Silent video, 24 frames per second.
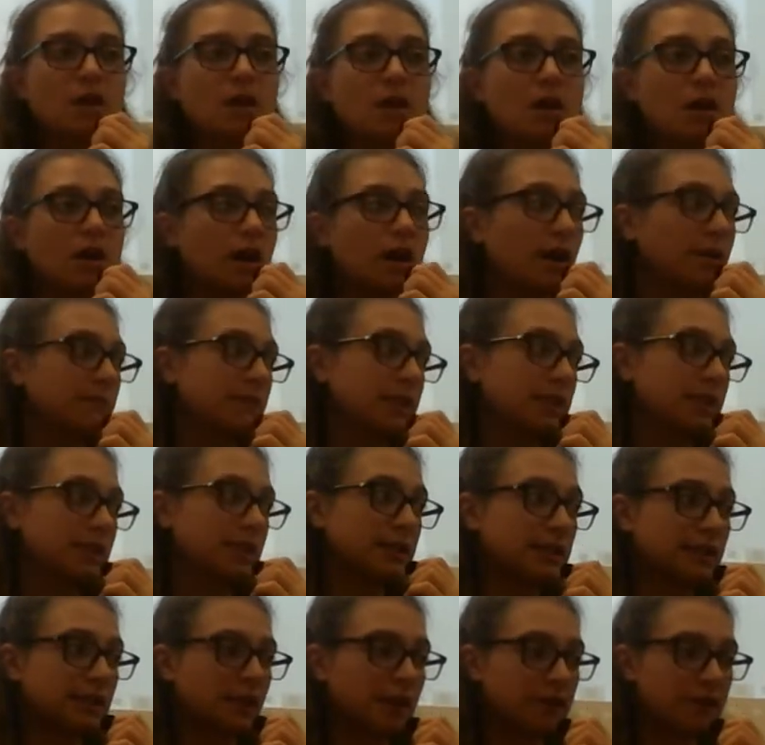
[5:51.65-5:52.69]
This is
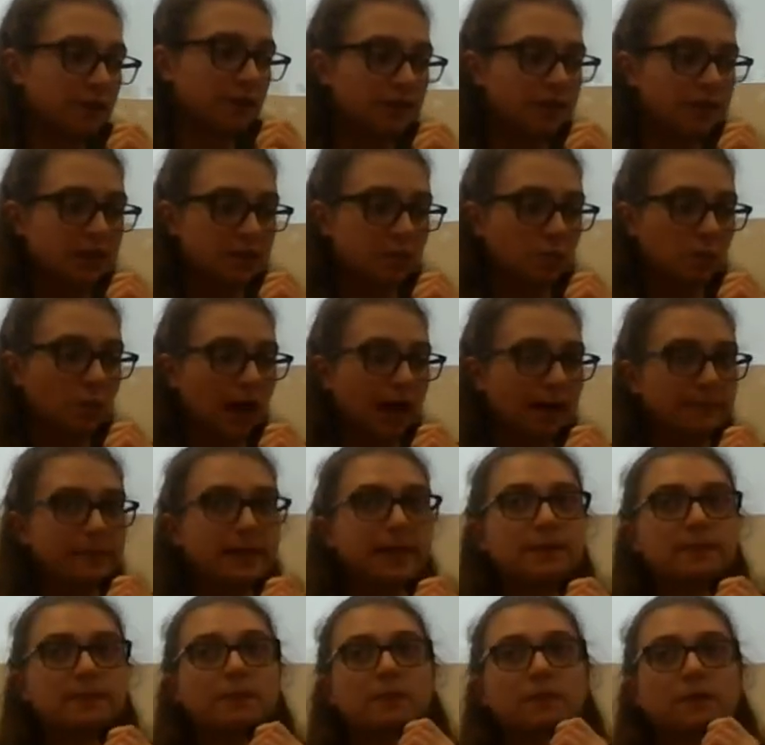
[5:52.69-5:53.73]
another reason why
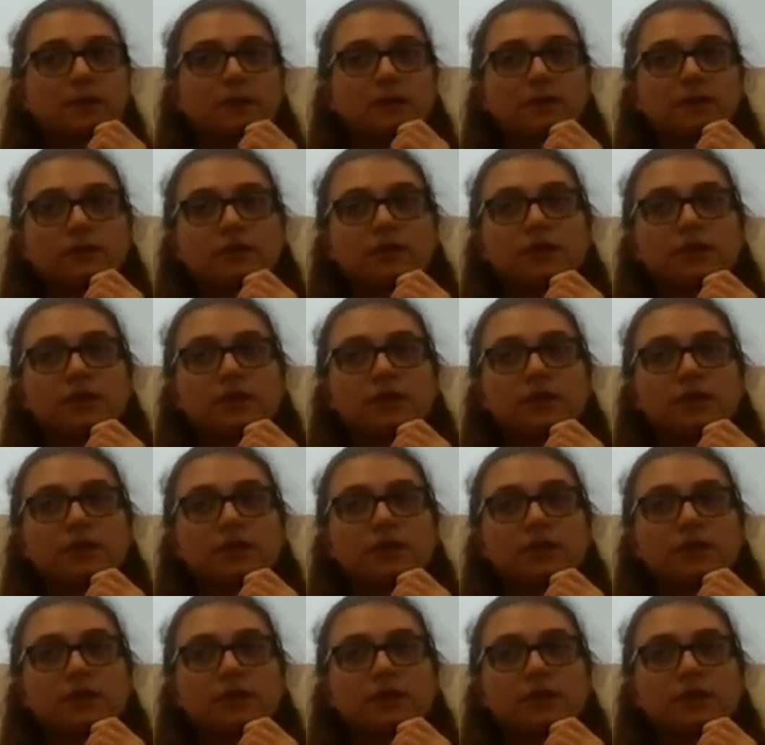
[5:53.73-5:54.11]
people,